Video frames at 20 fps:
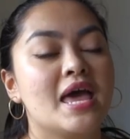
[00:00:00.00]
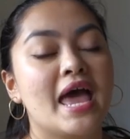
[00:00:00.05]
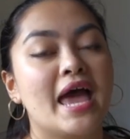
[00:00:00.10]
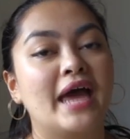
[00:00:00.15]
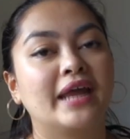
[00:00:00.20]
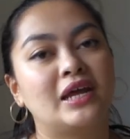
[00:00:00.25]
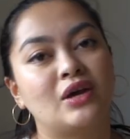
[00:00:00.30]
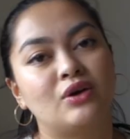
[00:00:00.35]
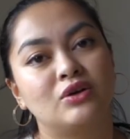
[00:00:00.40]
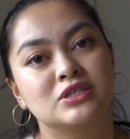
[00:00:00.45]

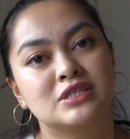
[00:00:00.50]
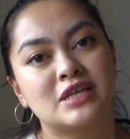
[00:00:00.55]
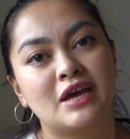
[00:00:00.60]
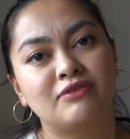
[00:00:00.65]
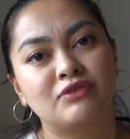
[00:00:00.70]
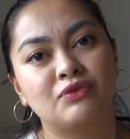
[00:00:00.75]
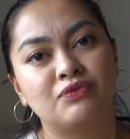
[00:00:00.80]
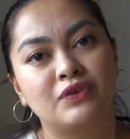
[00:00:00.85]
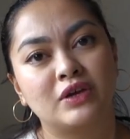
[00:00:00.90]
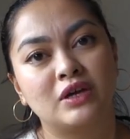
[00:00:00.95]
And I also
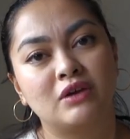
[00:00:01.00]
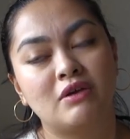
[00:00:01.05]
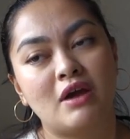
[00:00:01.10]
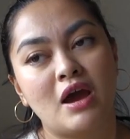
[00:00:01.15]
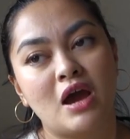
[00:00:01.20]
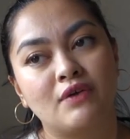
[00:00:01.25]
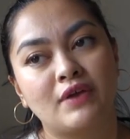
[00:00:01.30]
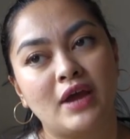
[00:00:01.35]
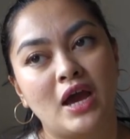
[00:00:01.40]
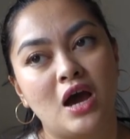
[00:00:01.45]
have to figure
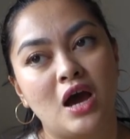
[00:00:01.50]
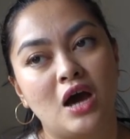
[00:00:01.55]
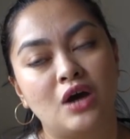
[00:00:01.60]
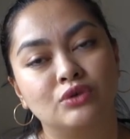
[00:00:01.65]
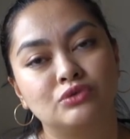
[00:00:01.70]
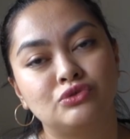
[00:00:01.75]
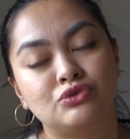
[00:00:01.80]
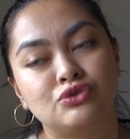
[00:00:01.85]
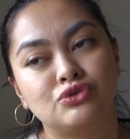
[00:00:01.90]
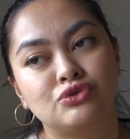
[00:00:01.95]
out
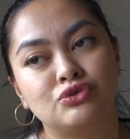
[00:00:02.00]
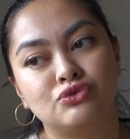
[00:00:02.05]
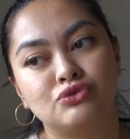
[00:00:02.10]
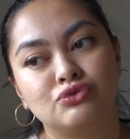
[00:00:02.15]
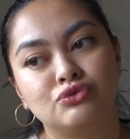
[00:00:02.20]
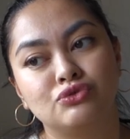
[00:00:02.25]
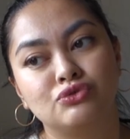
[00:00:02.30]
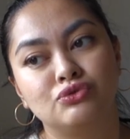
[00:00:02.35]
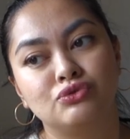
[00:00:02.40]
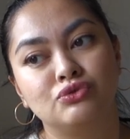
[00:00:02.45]
how
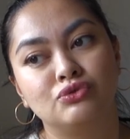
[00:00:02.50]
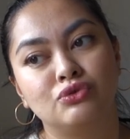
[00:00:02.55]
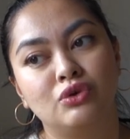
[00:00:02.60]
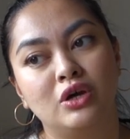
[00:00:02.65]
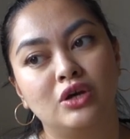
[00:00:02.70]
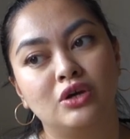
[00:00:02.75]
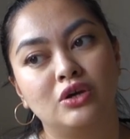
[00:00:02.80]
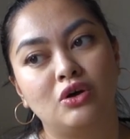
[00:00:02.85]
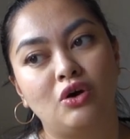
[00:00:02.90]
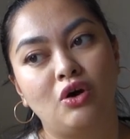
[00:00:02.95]
to
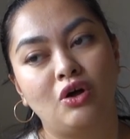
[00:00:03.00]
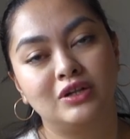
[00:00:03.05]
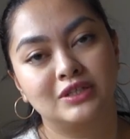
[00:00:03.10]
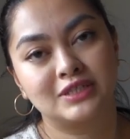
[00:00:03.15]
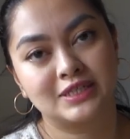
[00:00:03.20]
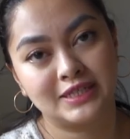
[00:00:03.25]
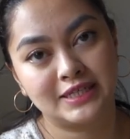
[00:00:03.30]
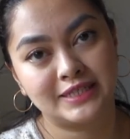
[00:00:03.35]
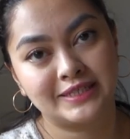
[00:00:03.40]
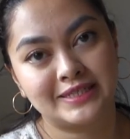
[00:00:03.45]

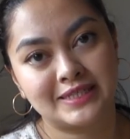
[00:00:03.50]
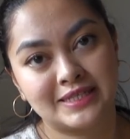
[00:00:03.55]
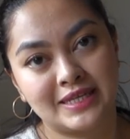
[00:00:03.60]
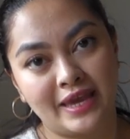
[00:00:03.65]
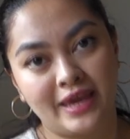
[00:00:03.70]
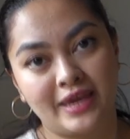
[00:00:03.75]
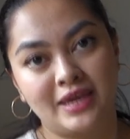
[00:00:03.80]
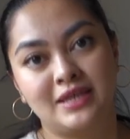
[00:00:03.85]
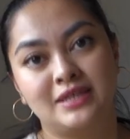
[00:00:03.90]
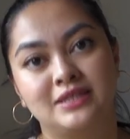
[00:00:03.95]
alternate
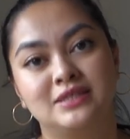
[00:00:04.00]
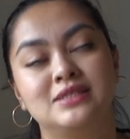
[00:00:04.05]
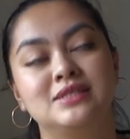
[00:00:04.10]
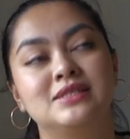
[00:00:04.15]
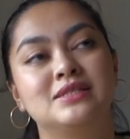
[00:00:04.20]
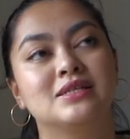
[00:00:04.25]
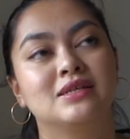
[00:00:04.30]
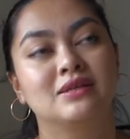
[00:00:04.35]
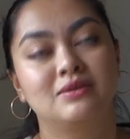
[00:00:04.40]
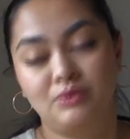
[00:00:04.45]

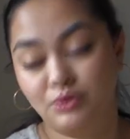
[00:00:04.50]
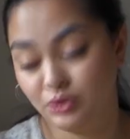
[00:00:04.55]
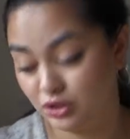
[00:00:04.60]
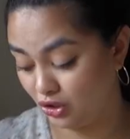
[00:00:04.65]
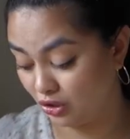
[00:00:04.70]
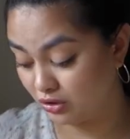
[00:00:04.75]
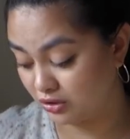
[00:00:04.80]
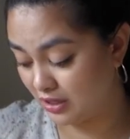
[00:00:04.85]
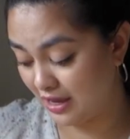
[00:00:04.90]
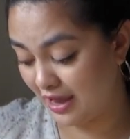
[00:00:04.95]
skeins, which
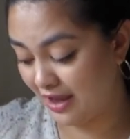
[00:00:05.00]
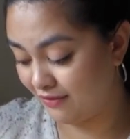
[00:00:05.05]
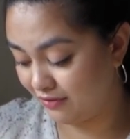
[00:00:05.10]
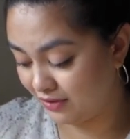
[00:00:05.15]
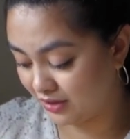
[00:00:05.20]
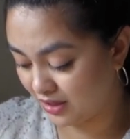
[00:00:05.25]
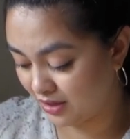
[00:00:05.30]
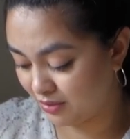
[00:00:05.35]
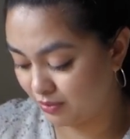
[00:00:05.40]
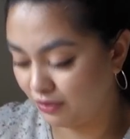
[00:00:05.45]
also I
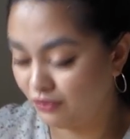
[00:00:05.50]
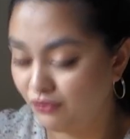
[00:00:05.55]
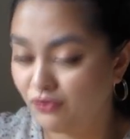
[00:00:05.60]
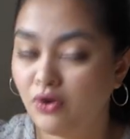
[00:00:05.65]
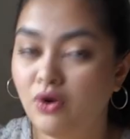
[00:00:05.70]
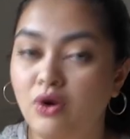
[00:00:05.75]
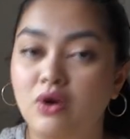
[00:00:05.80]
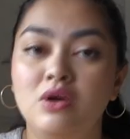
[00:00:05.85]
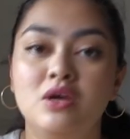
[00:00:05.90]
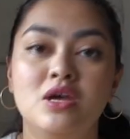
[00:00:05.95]
haven't done
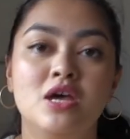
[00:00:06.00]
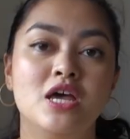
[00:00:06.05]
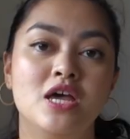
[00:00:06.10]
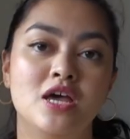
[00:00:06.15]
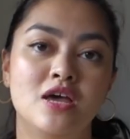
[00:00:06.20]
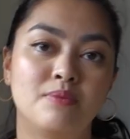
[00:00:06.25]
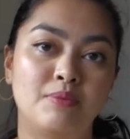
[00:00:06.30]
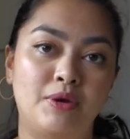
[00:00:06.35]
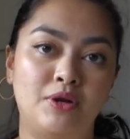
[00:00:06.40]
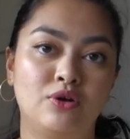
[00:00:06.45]
before.
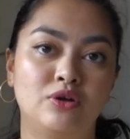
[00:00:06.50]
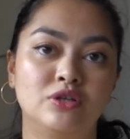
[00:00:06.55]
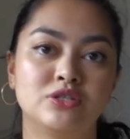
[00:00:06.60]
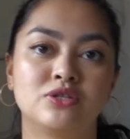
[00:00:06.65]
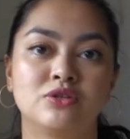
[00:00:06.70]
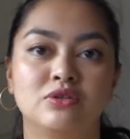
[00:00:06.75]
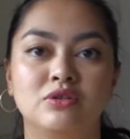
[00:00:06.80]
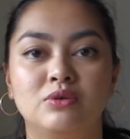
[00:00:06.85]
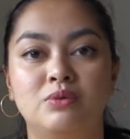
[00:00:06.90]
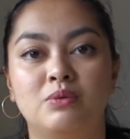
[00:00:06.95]
But
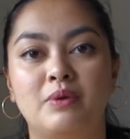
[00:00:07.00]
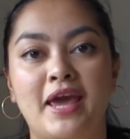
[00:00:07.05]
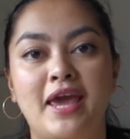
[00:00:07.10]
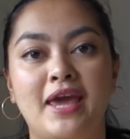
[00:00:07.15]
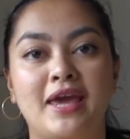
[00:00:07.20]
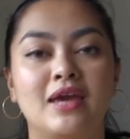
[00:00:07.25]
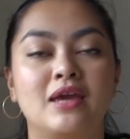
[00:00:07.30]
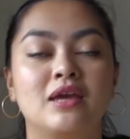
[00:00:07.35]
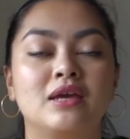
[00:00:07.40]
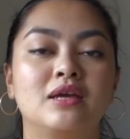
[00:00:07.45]
also the
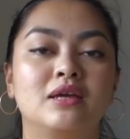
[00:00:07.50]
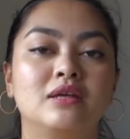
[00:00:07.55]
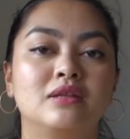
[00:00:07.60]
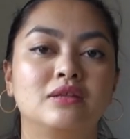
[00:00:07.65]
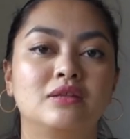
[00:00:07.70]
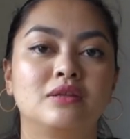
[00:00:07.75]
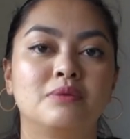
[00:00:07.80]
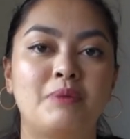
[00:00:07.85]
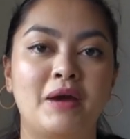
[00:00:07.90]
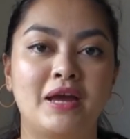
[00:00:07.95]

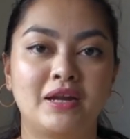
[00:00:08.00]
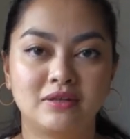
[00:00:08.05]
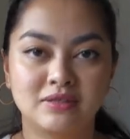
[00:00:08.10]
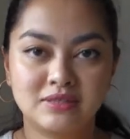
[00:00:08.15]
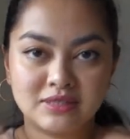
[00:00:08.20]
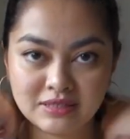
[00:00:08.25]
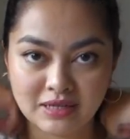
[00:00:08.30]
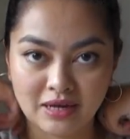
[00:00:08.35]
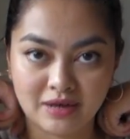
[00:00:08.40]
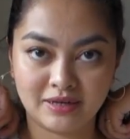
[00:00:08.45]
way the pattern
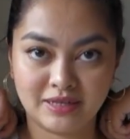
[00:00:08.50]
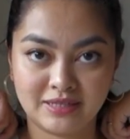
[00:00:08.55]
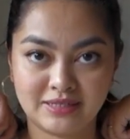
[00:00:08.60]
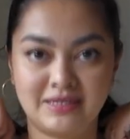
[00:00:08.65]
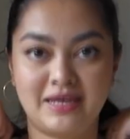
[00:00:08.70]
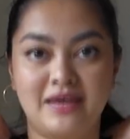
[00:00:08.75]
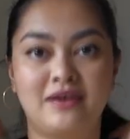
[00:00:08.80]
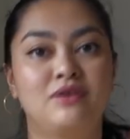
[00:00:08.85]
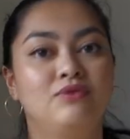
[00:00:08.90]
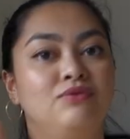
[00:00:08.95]
is done, it's
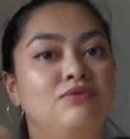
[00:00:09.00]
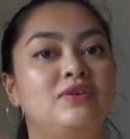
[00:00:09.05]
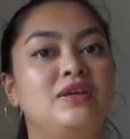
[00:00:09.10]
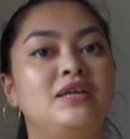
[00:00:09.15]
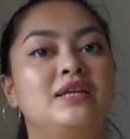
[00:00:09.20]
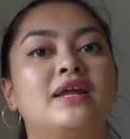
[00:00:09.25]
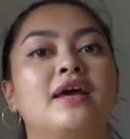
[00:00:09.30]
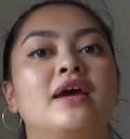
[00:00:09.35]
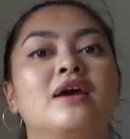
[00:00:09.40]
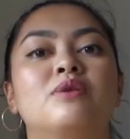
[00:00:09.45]
like a
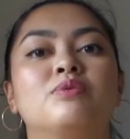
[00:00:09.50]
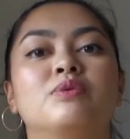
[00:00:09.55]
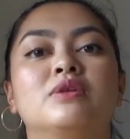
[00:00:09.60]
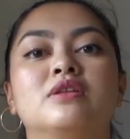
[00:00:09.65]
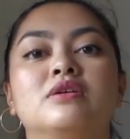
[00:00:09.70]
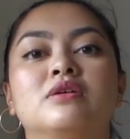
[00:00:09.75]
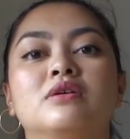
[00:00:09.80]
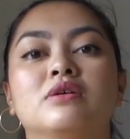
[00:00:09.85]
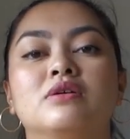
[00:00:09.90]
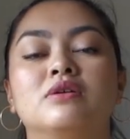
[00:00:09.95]
V-neck with
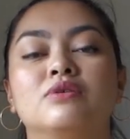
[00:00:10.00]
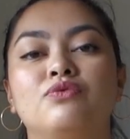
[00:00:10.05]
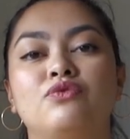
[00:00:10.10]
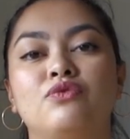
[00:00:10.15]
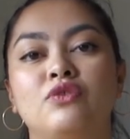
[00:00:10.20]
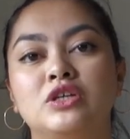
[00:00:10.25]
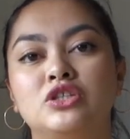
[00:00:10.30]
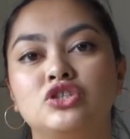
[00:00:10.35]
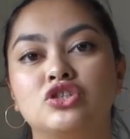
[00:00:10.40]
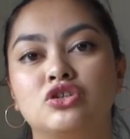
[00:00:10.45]
a
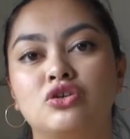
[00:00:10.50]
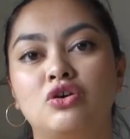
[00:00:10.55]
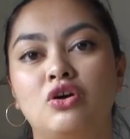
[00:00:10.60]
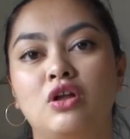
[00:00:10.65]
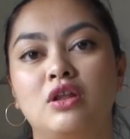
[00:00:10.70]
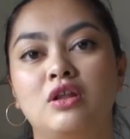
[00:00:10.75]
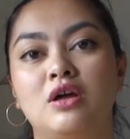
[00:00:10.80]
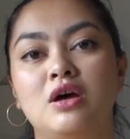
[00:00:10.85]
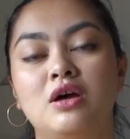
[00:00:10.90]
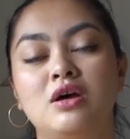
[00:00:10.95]
feature
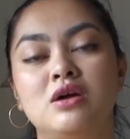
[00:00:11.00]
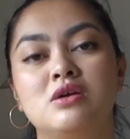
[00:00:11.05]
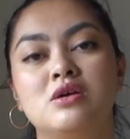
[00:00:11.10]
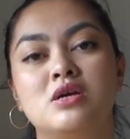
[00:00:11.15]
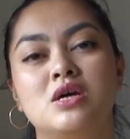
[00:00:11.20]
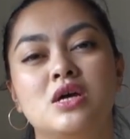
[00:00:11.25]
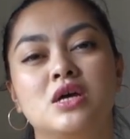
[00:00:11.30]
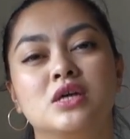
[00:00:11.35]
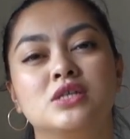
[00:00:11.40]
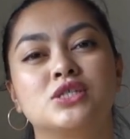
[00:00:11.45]
collar.
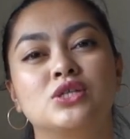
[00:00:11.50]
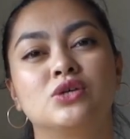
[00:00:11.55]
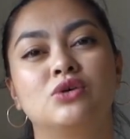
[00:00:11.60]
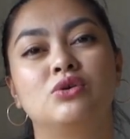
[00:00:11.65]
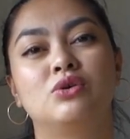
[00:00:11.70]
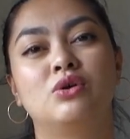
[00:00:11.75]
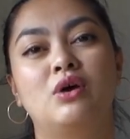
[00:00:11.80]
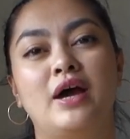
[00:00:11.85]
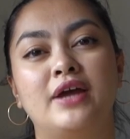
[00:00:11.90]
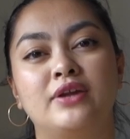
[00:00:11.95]

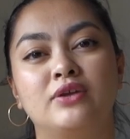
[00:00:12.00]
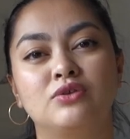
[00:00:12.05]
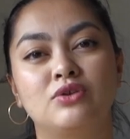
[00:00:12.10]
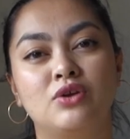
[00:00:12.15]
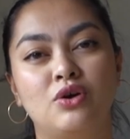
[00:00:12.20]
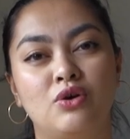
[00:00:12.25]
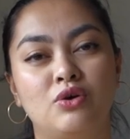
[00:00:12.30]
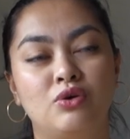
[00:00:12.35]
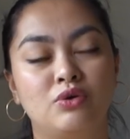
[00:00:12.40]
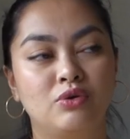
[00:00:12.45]
So I don't
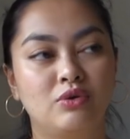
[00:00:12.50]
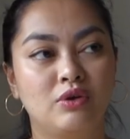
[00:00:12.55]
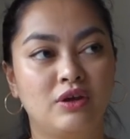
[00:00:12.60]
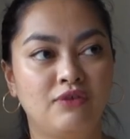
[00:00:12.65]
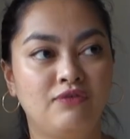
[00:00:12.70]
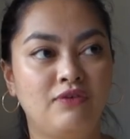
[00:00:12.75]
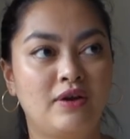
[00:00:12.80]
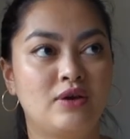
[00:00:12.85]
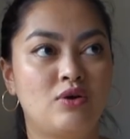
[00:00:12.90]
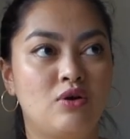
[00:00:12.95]
know
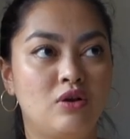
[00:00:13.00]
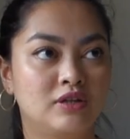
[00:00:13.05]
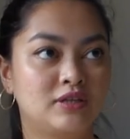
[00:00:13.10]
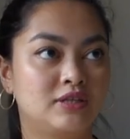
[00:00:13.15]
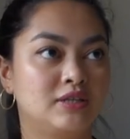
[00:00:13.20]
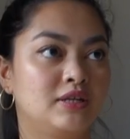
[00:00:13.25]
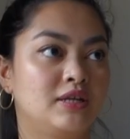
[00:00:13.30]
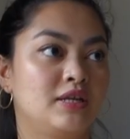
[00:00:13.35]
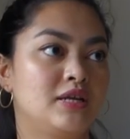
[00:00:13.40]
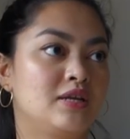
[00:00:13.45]
if I
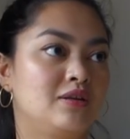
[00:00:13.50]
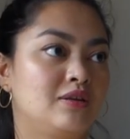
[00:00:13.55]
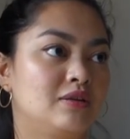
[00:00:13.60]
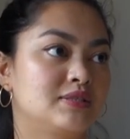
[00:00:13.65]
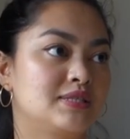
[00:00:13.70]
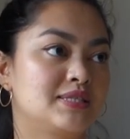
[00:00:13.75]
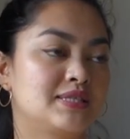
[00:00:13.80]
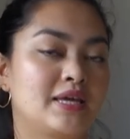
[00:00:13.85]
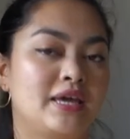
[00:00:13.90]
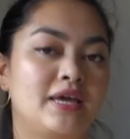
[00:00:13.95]
alternate
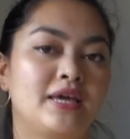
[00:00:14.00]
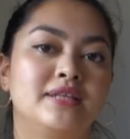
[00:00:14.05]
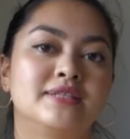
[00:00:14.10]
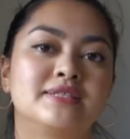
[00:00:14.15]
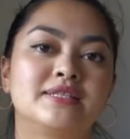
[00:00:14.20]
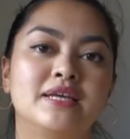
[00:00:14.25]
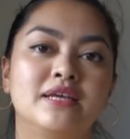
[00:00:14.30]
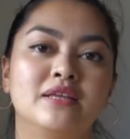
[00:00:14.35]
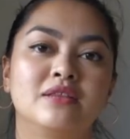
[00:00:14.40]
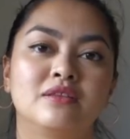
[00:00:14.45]

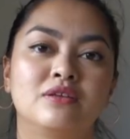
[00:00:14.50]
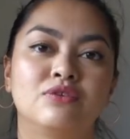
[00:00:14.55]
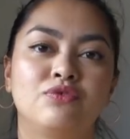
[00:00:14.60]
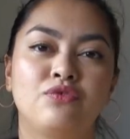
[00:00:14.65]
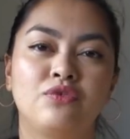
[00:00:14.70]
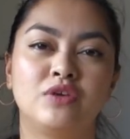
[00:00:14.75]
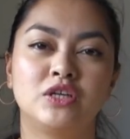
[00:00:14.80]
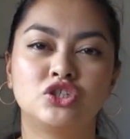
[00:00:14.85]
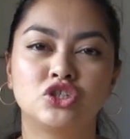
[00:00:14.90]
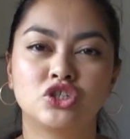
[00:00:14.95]
skeins in the
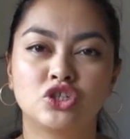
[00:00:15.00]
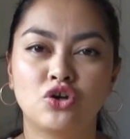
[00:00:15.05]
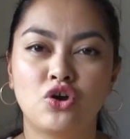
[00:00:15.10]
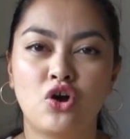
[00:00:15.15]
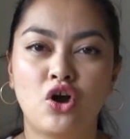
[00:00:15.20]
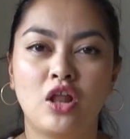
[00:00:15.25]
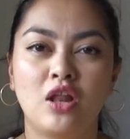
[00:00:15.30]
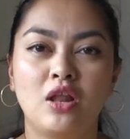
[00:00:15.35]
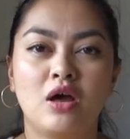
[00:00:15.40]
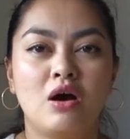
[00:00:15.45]
feature
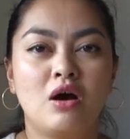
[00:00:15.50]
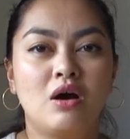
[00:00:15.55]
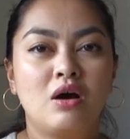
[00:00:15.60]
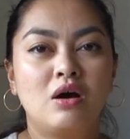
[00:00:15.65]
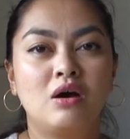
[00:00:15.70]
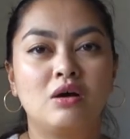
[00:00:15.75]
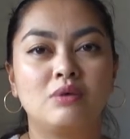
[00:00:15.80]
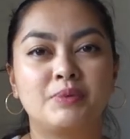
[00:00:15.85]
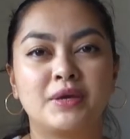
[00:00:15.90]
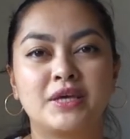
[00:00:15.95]

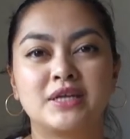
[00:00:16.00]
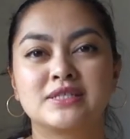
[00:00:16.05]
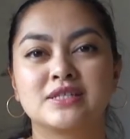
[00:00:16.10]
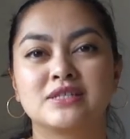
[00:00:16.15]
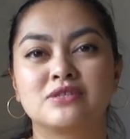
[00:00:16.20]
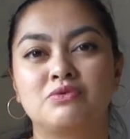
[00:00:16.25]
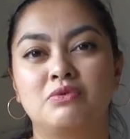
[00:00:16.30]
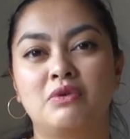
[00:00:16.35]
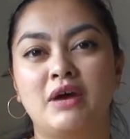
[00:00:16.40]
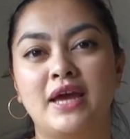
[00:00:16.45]
collar because
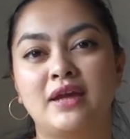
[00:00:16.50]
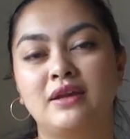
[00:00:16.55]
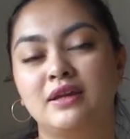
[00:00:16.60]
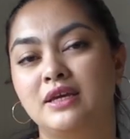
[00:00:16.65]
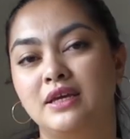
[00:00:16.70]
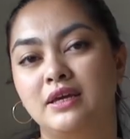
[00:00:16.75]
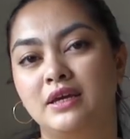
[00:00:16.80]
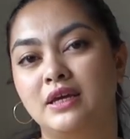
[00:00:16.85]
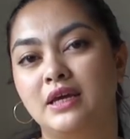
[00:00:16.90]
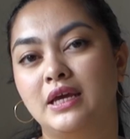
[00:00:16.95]
it's right
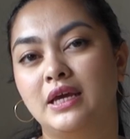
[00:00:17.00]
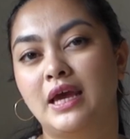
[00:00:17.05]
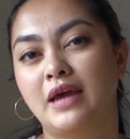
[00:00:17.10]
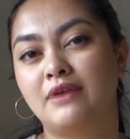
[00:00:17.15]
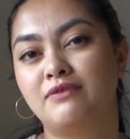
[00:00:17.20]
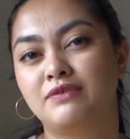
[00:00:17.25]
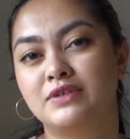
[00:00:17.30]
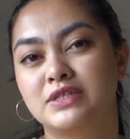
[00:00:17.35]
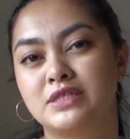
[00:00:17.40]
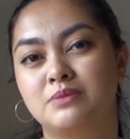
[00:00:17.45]
here
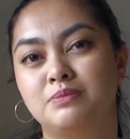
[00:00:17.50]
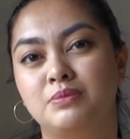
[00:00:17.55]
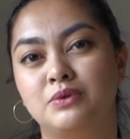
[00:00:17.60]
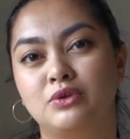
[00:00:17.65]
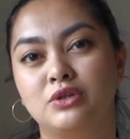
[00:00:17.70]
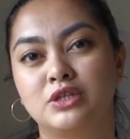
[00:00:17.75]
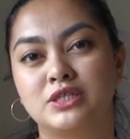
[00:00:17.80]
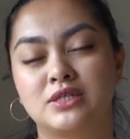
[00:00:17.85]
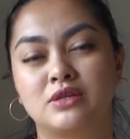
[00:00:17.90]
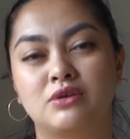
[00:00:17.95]
and
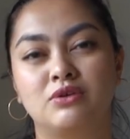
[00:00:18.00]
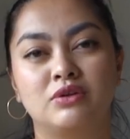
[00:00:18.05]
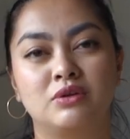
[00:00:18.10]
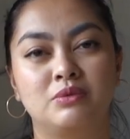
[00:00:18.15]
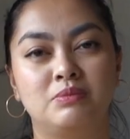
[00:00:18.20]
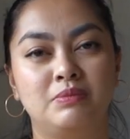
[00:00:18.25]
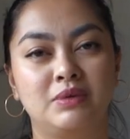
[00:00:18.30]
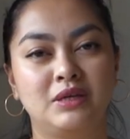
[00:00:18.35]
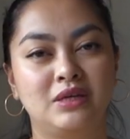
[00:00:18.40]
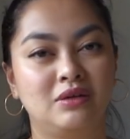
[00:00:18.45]
visible. Is it
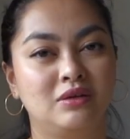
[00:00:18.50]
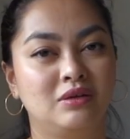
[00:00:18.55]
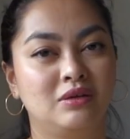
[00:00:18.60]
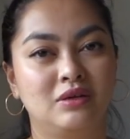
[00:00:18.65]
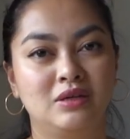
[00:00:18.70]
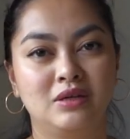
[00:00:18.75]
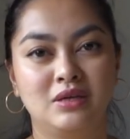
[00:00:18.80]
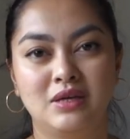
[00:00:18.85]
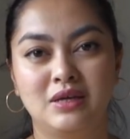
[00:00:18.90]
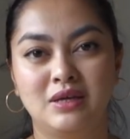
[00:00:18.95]
gonna be